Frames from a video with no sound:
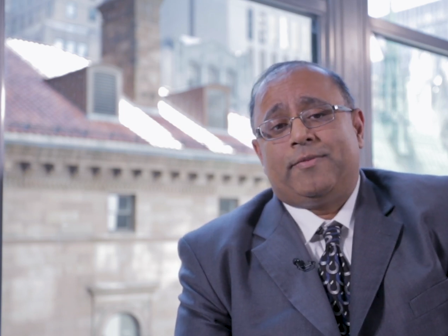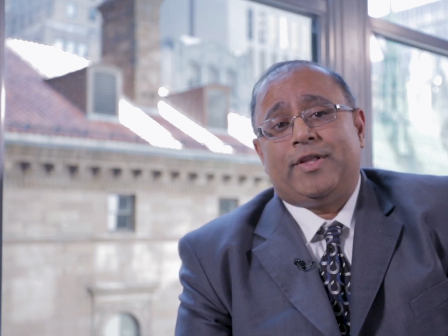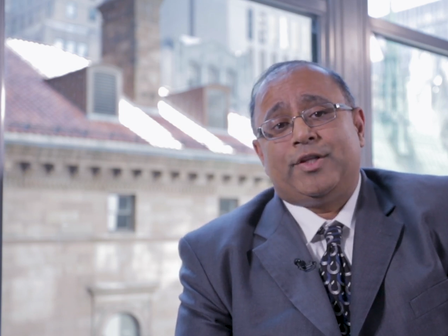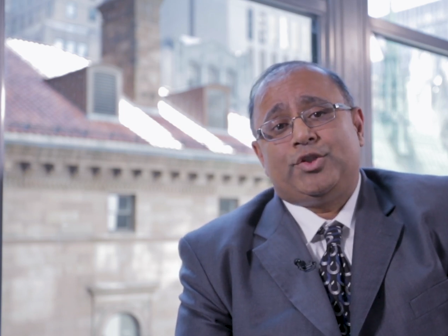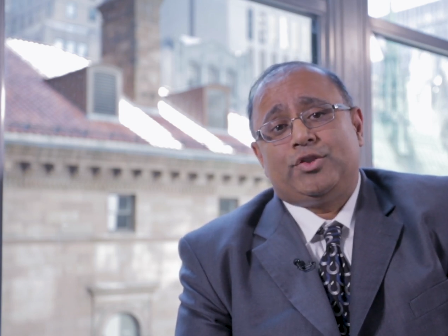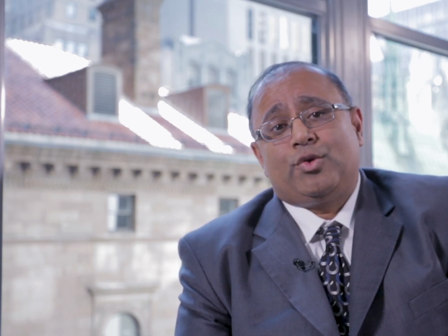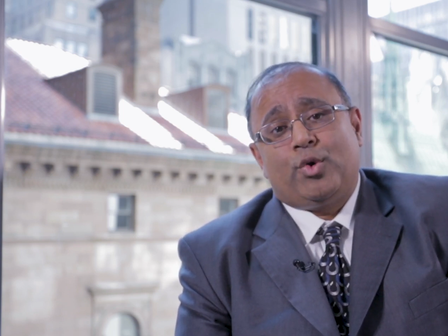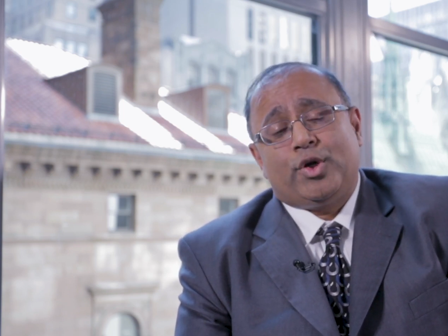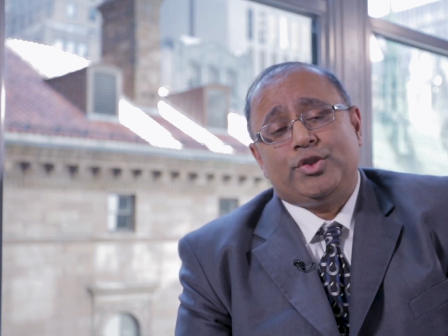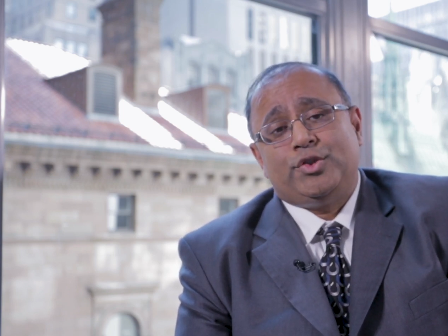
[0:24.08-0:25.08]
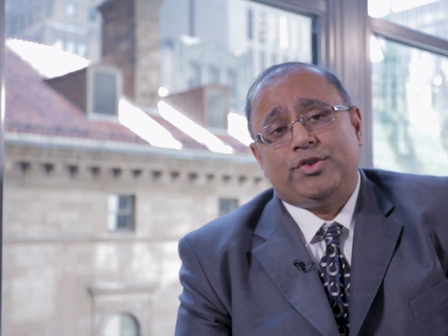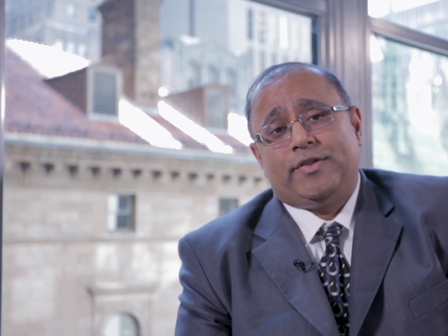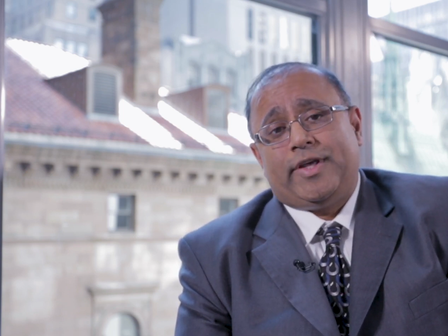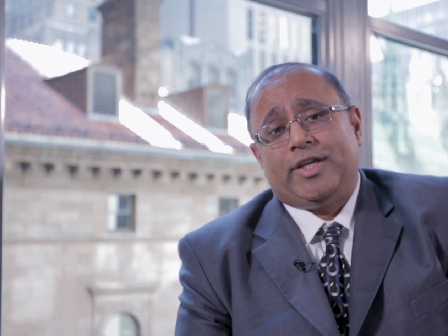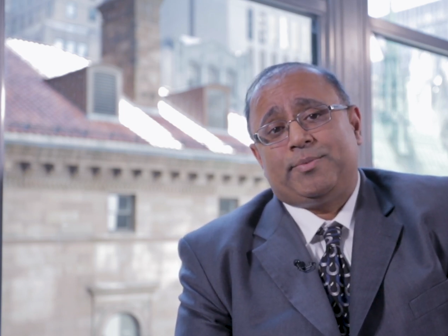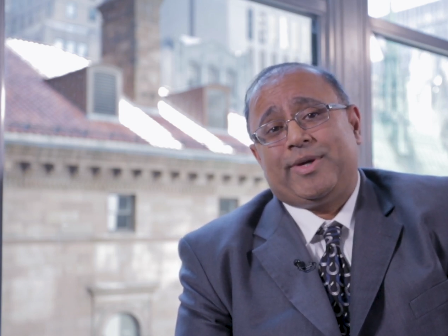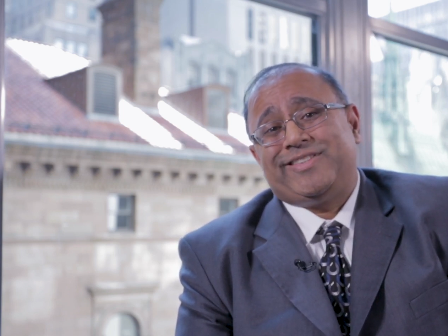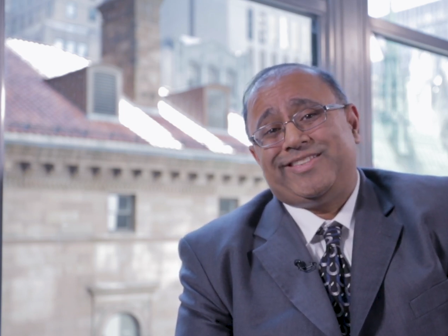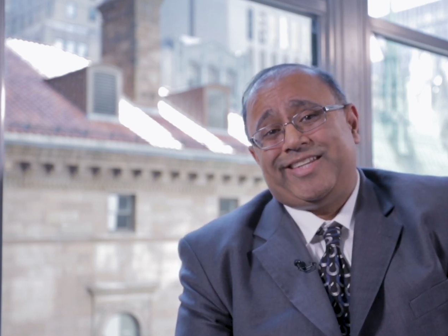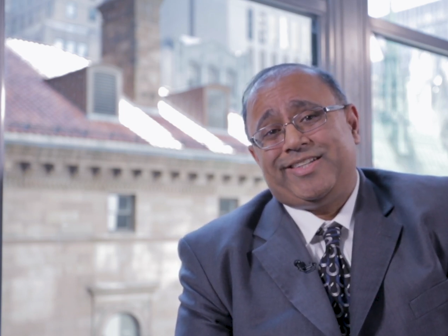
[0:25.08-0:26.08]
Then the course usually takes about
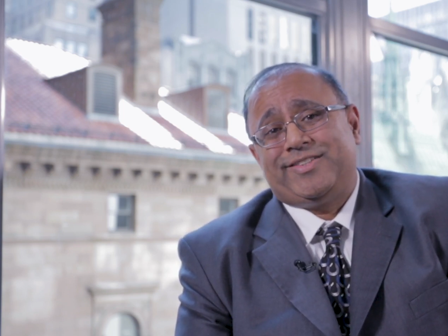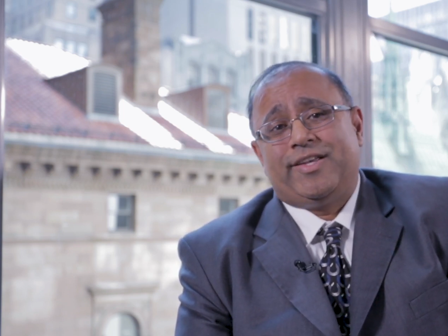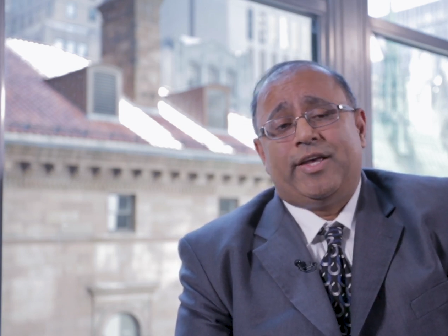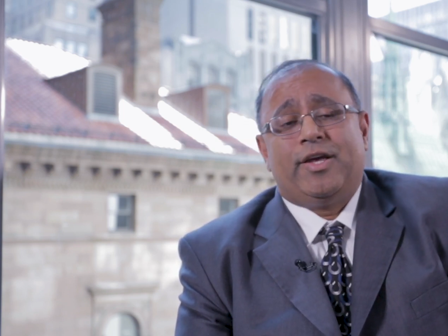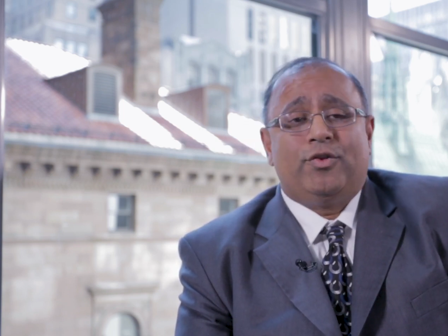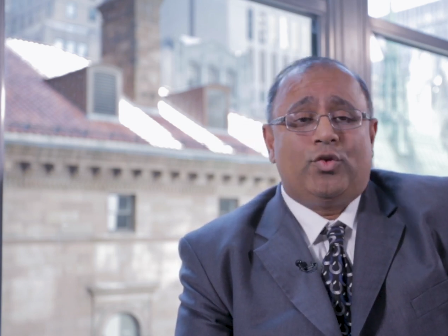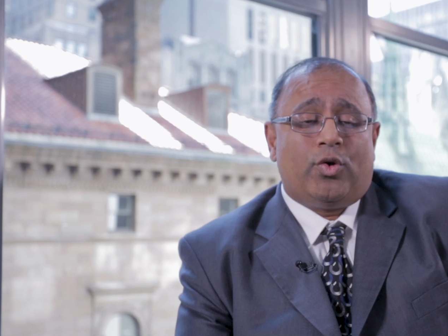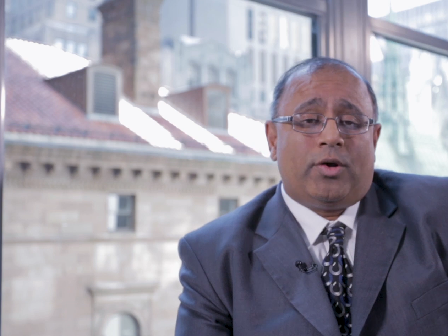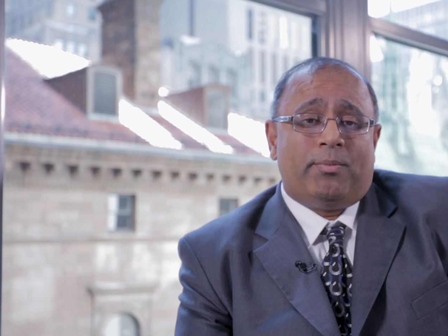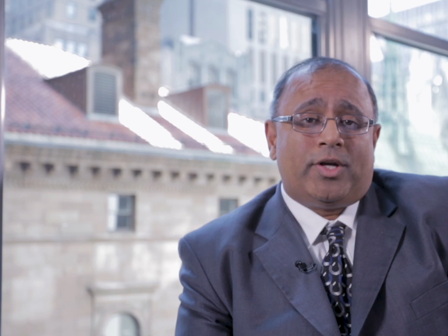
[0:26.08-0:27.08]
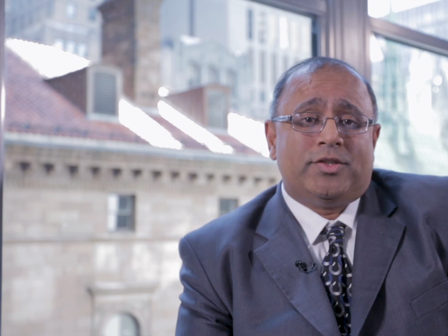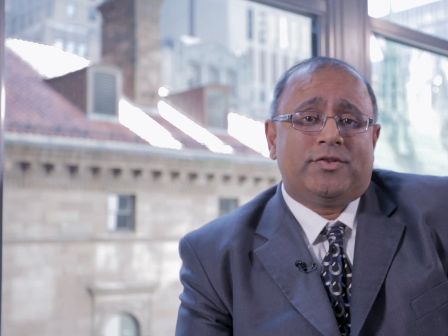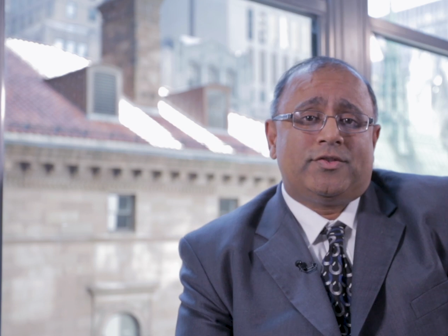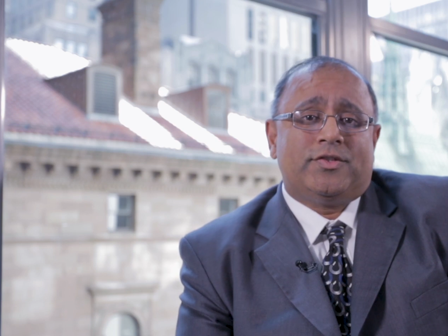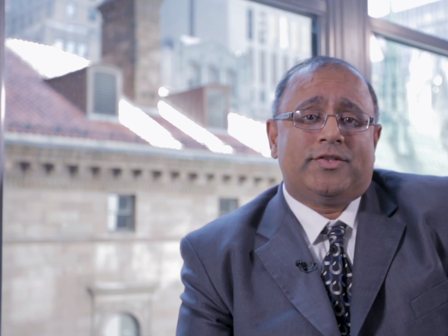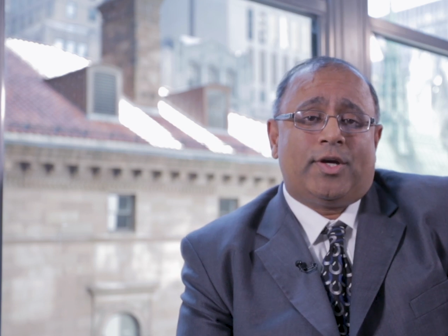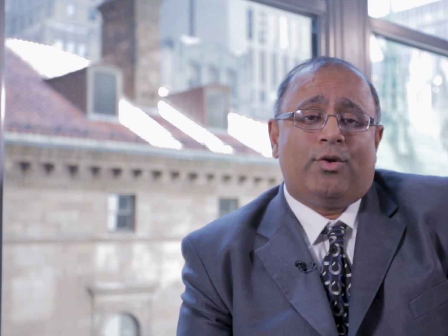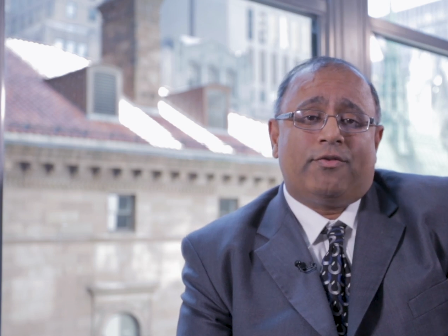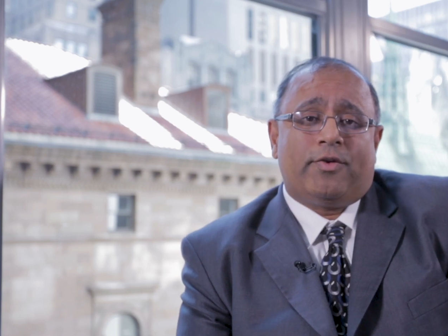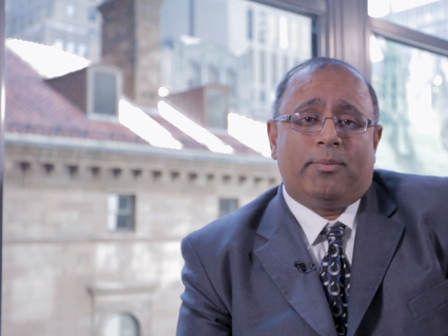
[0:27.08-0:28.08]
6 to 12 months to
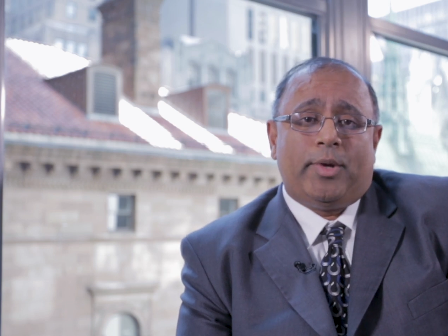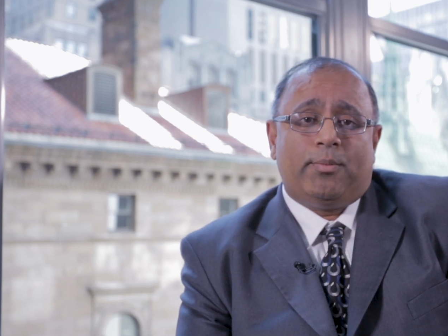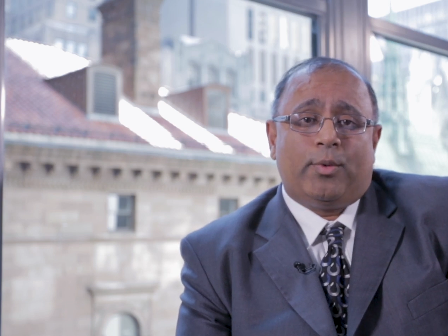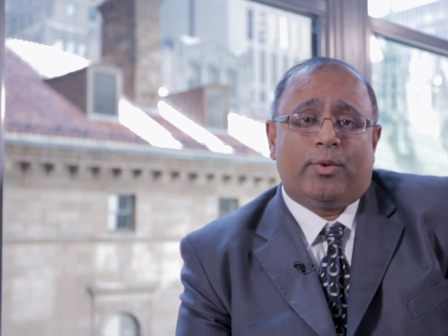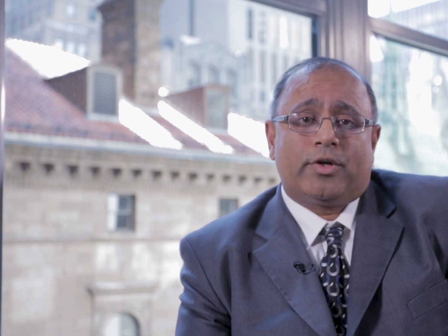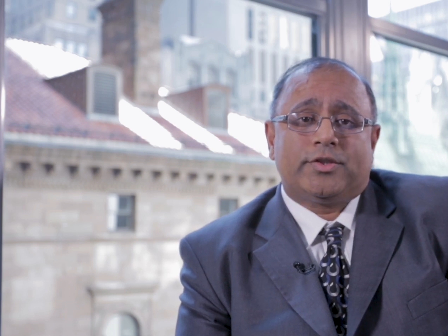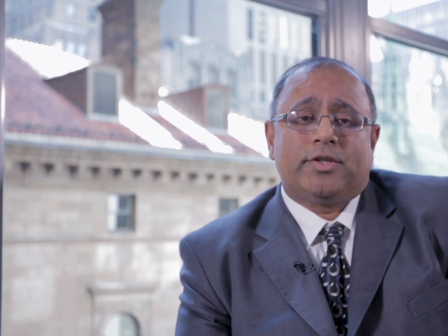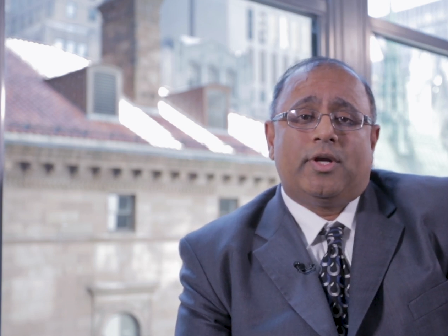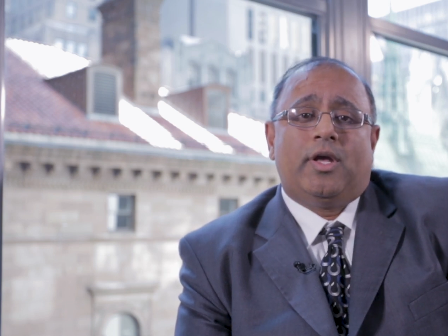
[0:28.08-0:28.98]
sign off on the paperwork.